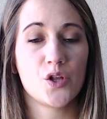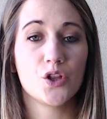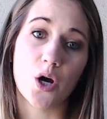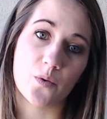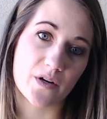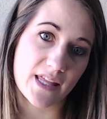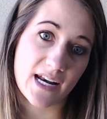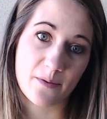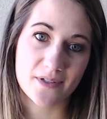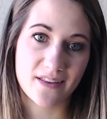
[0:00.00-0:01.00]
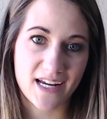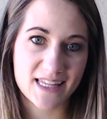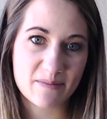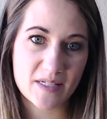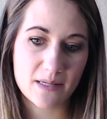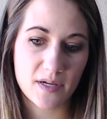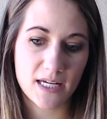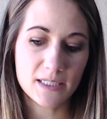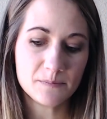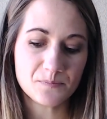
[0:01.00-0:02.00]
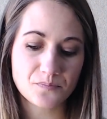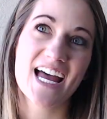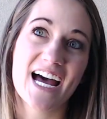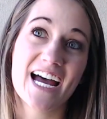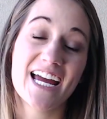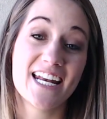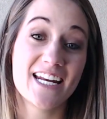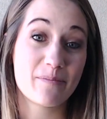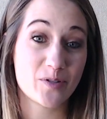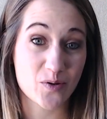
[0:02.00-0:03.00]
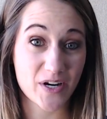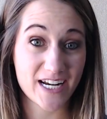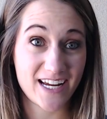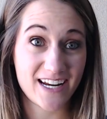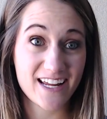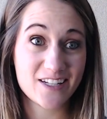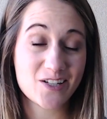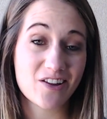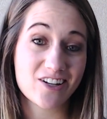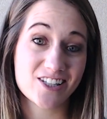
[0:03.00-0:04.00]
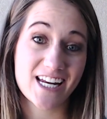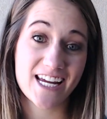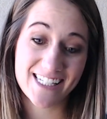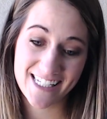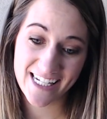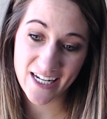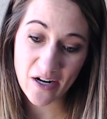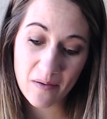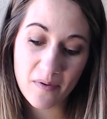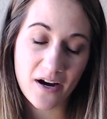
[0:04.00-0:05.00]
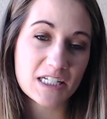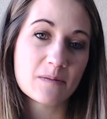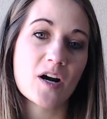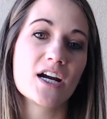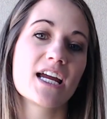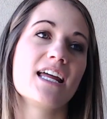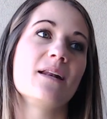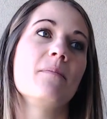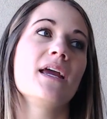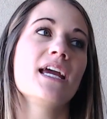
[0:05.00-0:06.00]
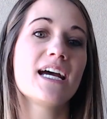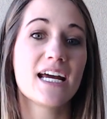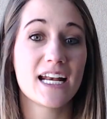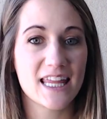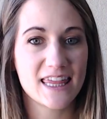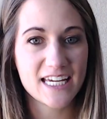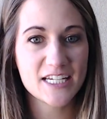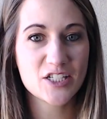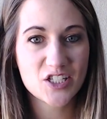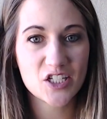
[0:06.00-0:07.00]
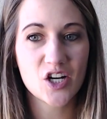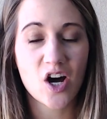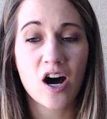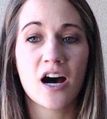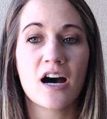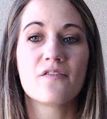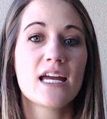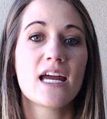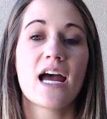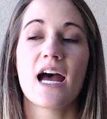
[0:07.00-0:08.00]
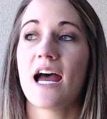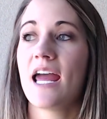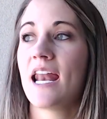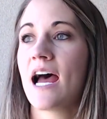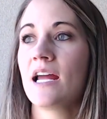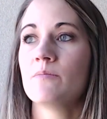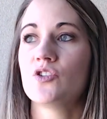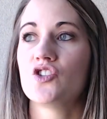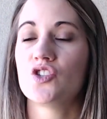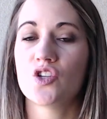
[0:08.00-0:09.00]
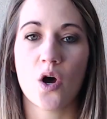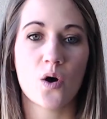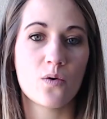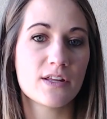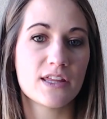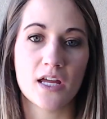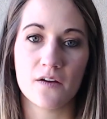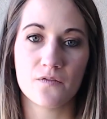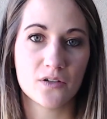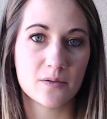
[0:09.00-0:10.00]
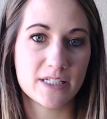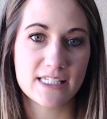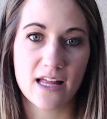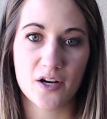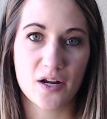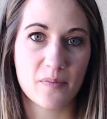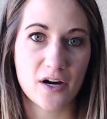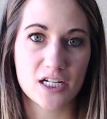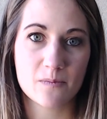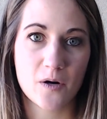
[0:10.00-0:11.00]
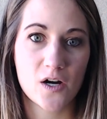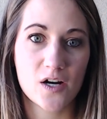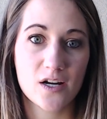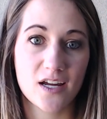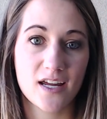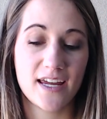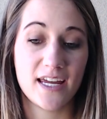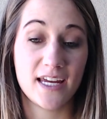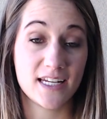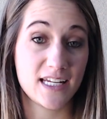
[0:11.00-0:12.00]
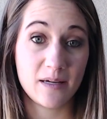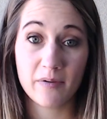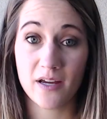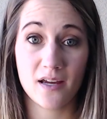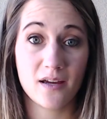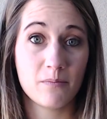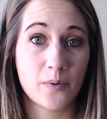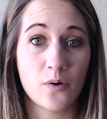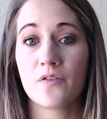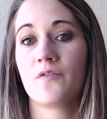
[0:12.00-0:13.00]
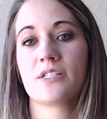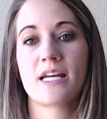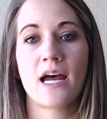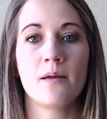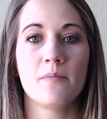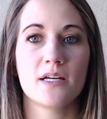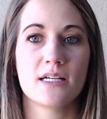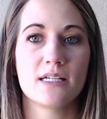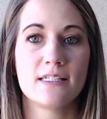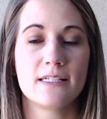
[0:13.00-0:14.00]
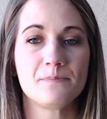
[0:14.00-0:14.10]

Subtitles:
lower than I would like them to be. I ended up joining in 2018 on Poshmark, and man, things took off. And I am so thankful to be selling on Poshmark and eBay both full time, because